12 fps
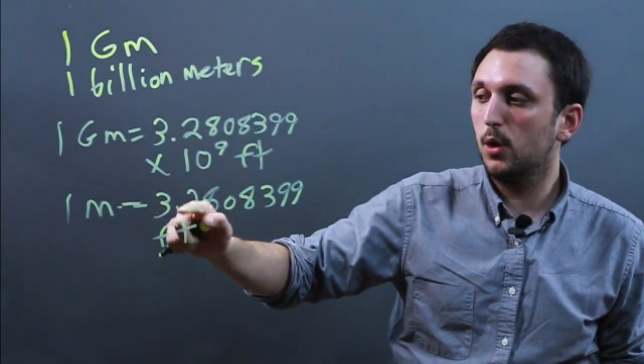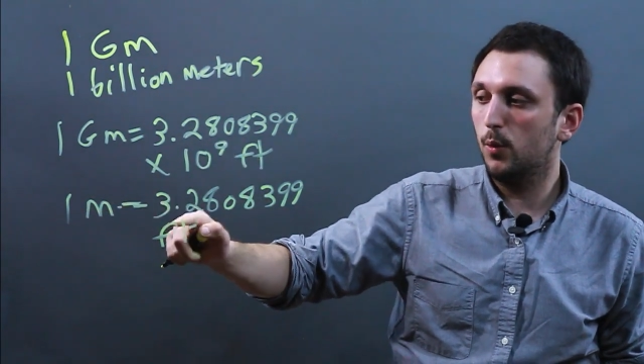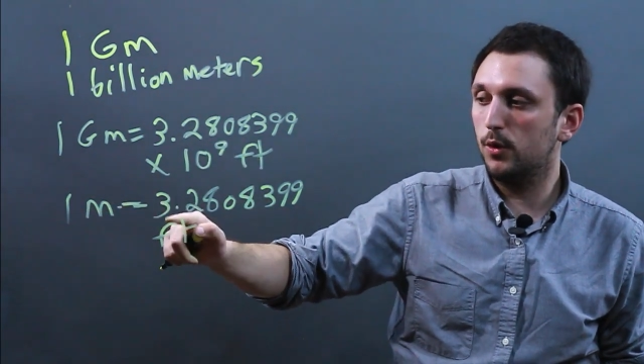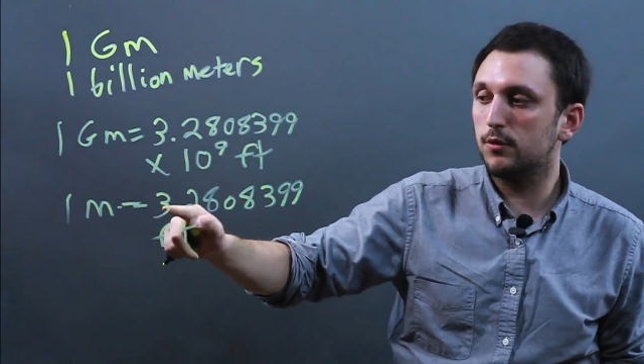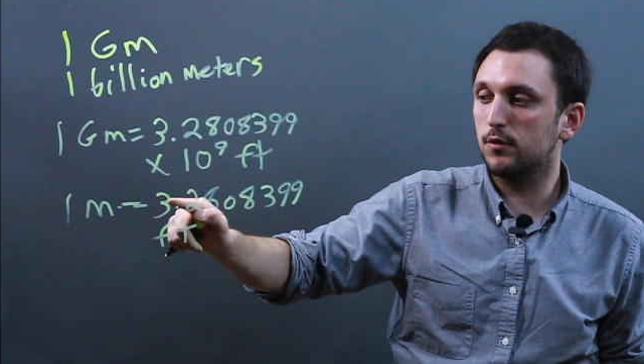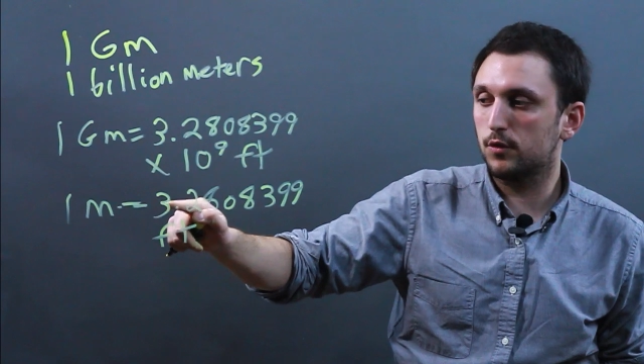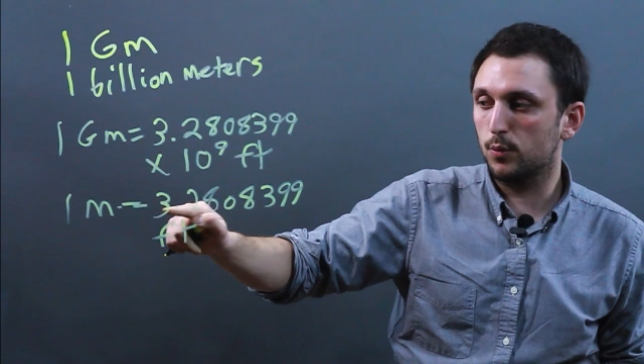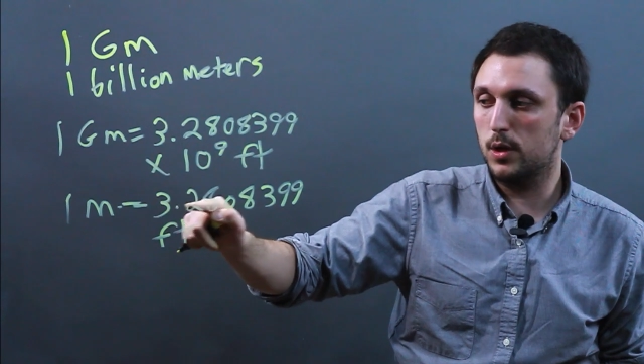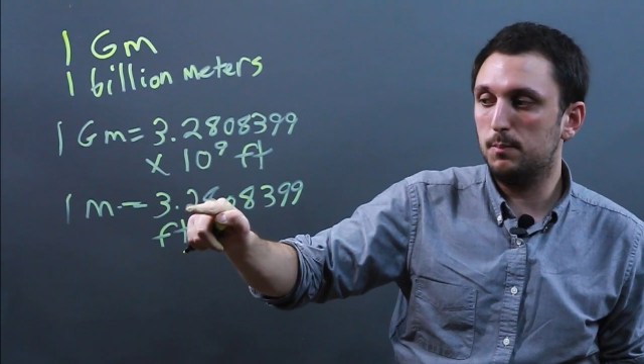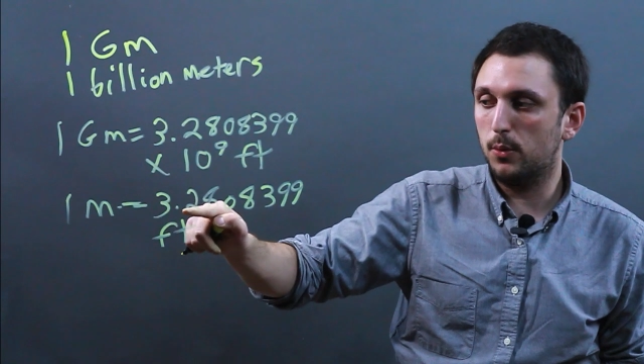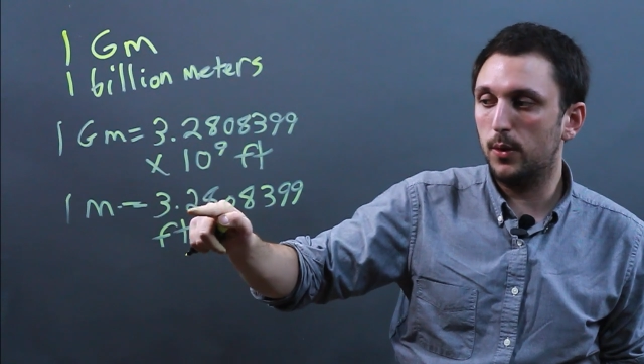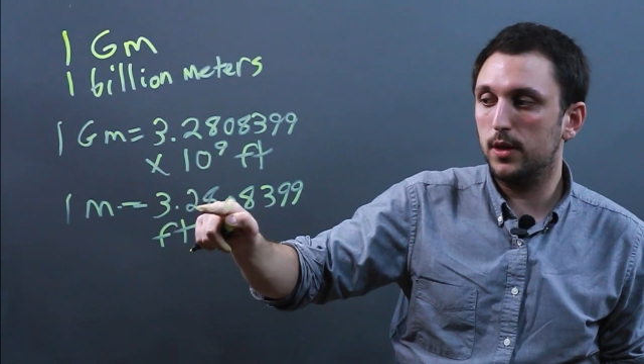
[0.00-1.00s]
which is
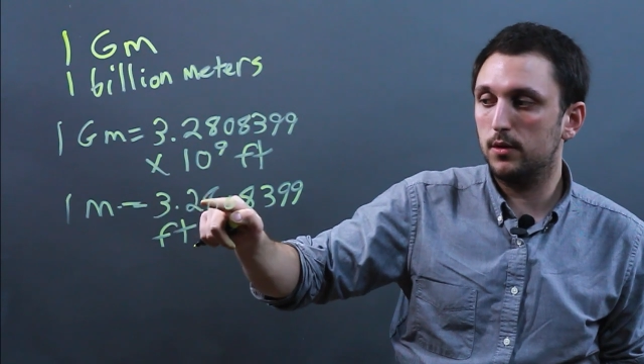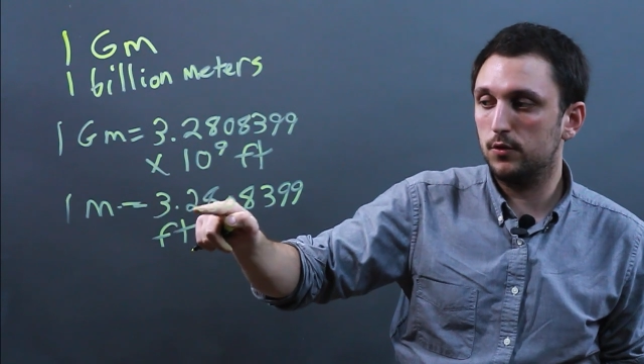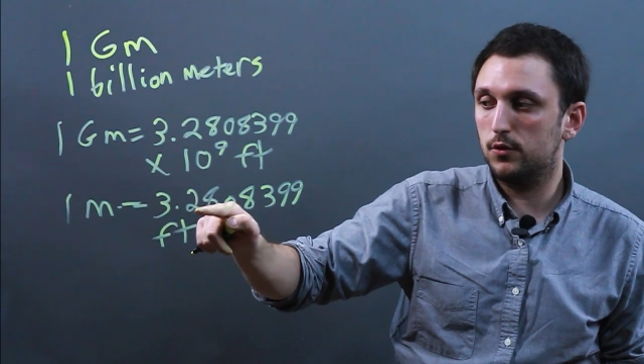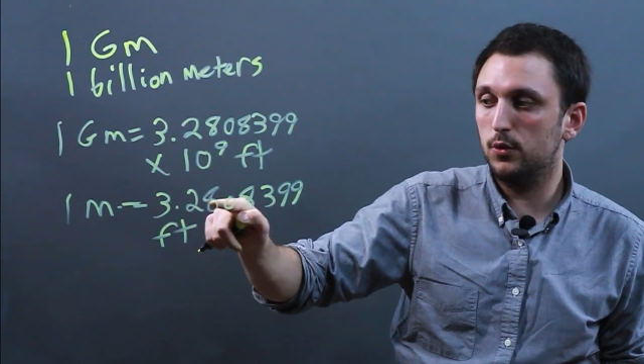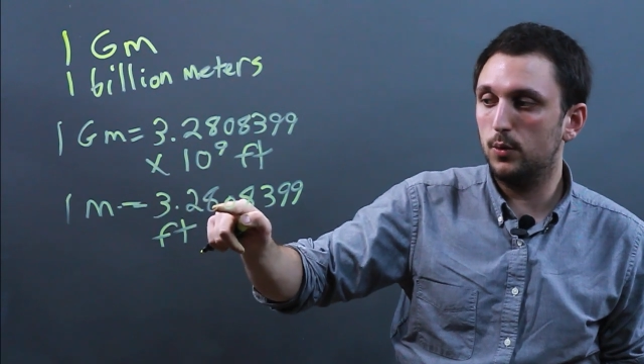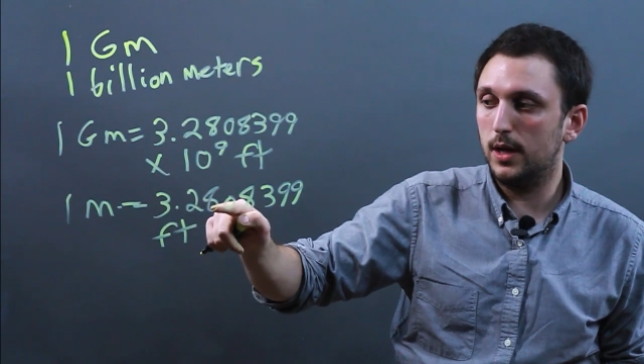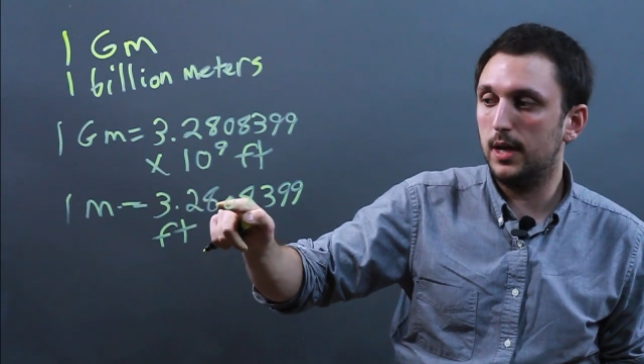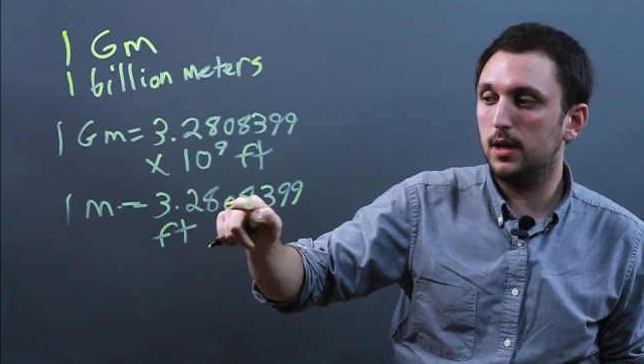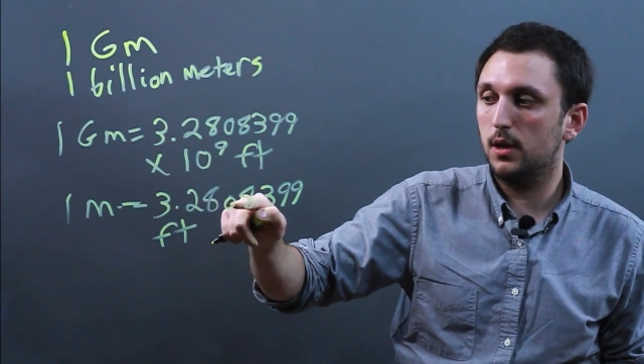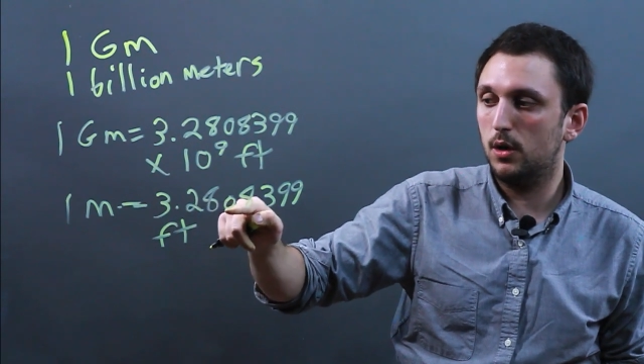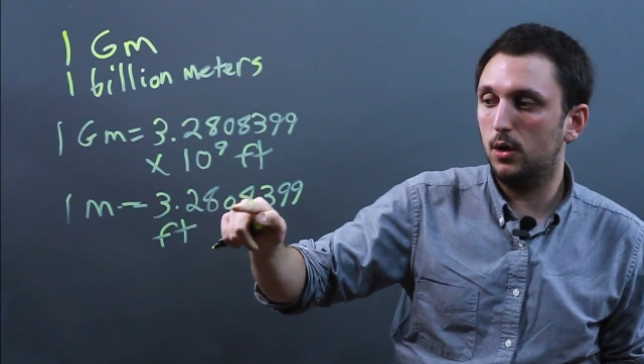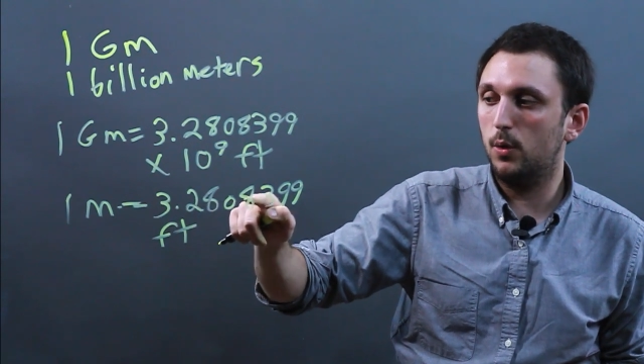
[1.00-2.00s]

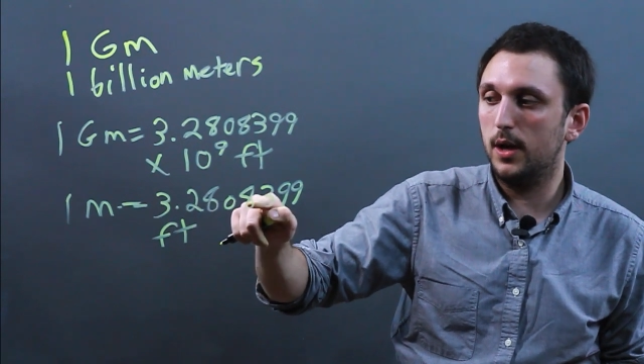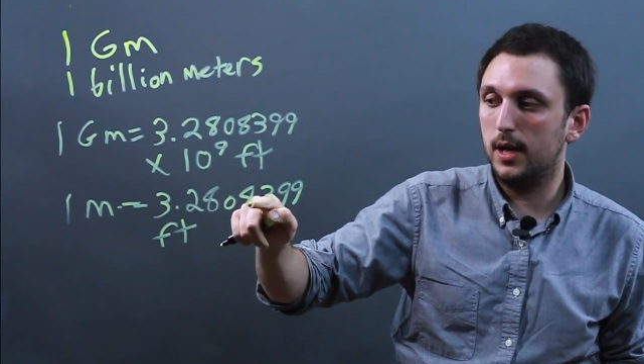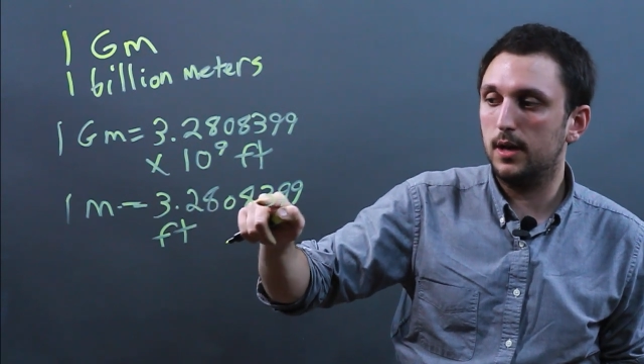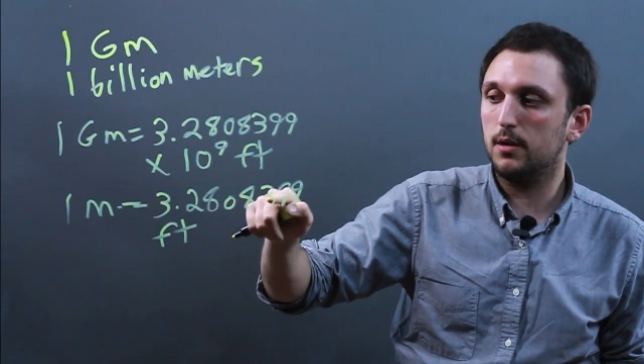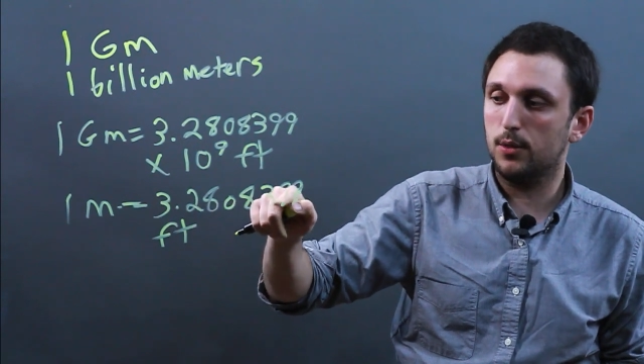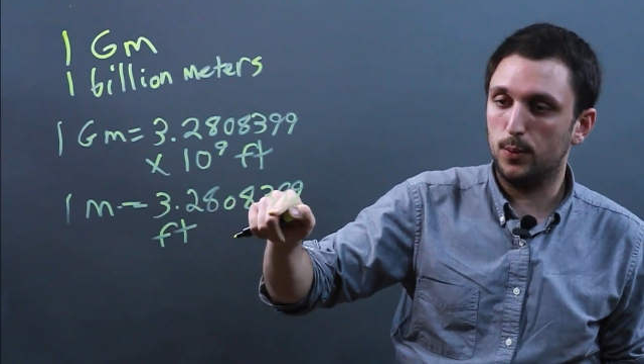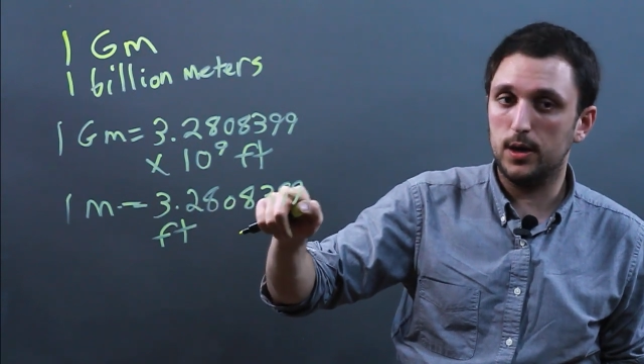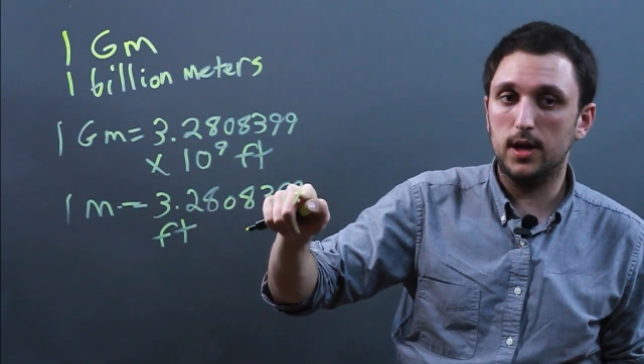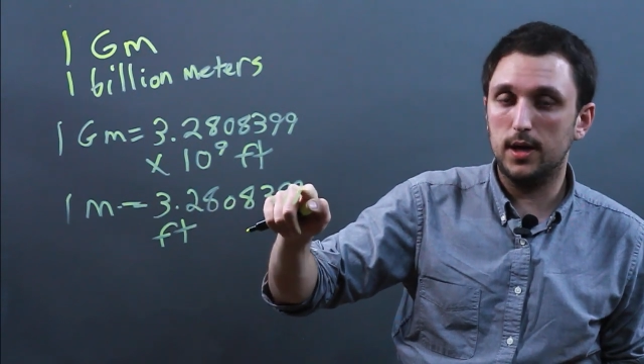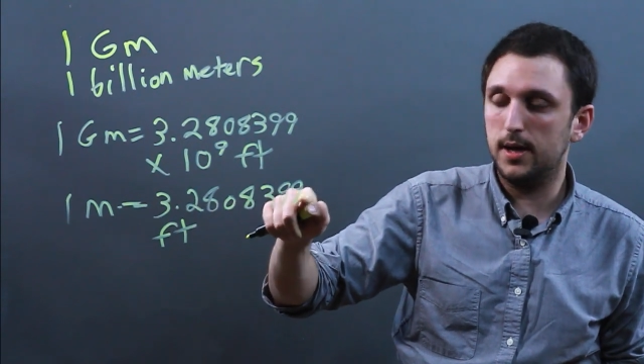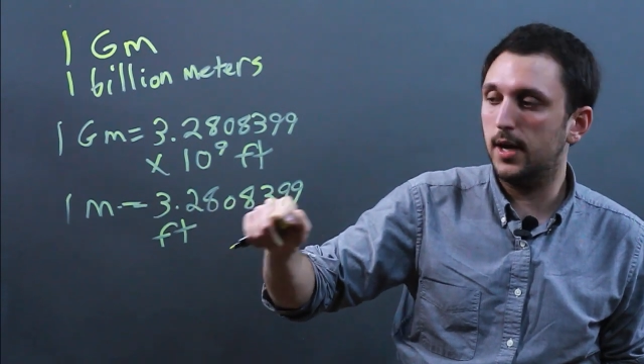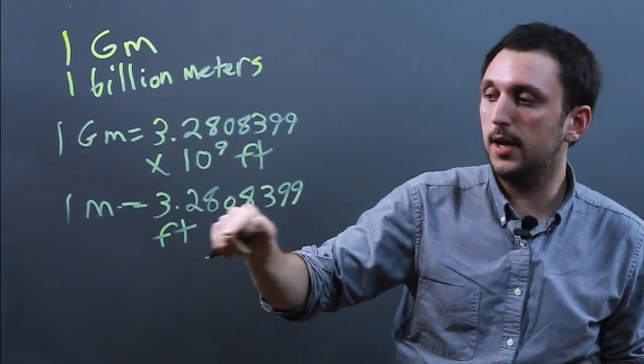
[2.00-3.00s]

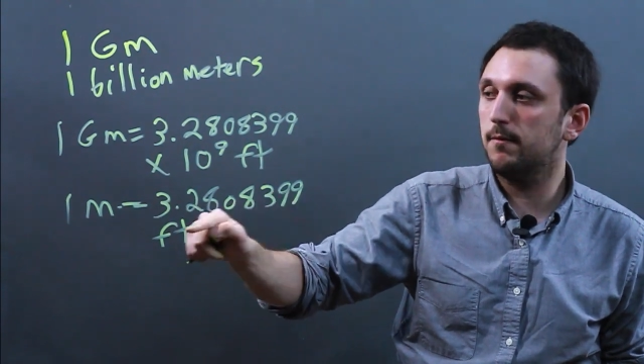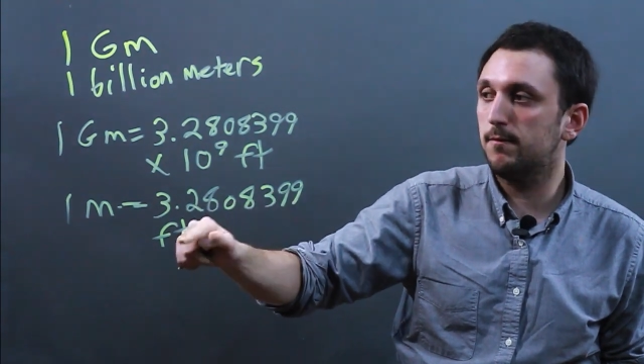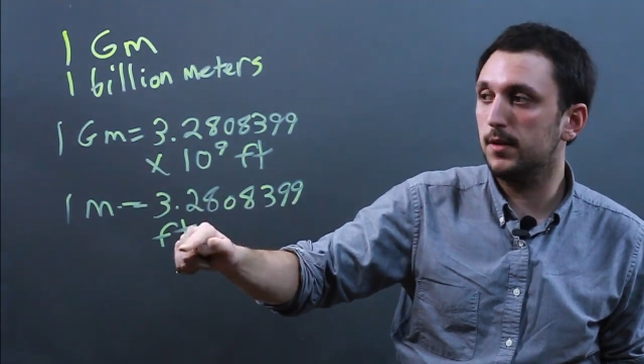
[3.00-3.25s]
3.2808399